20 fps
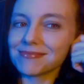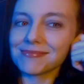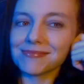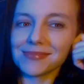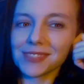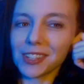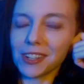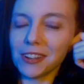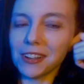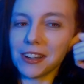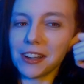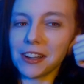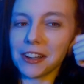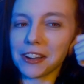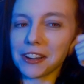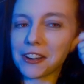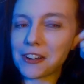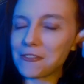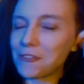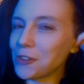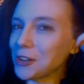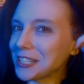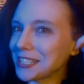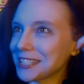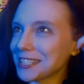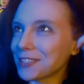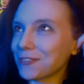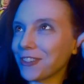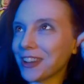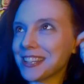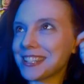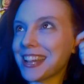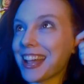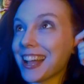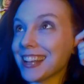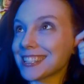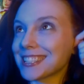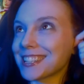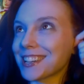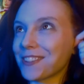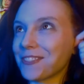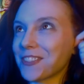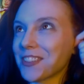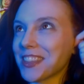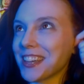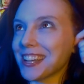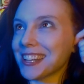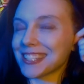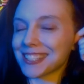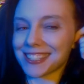oh, her voice is fantastic for this.